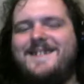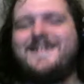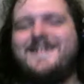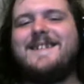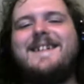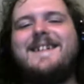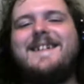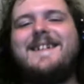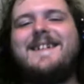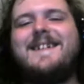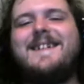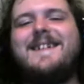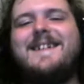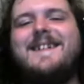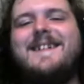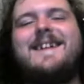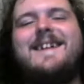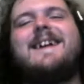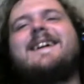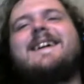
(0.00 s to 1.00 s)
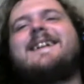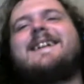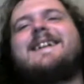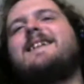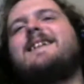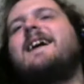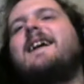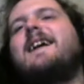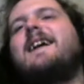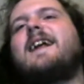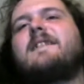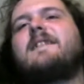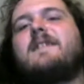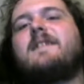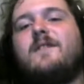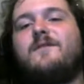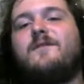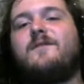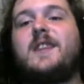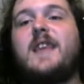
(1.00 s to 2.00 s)
yeah, like I said, I like
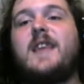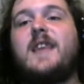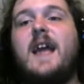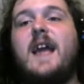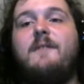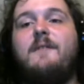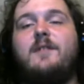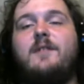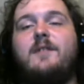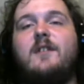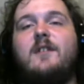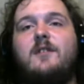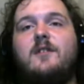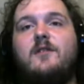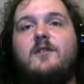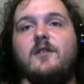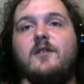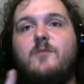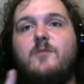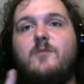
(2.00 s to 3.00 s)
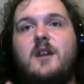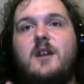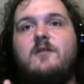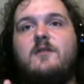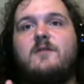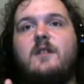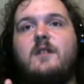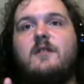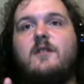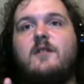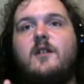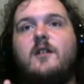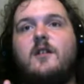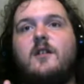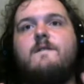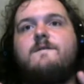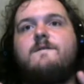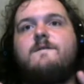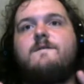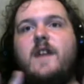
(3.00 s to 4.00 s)
the deaths in this are great. There's a lot of
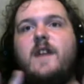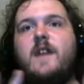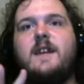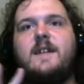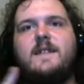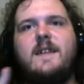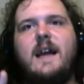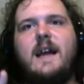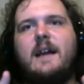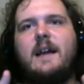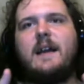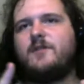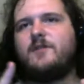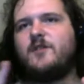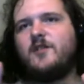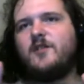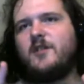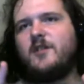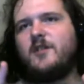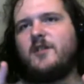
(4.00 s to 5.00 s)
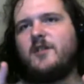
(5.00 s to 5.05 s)
fake deaths too.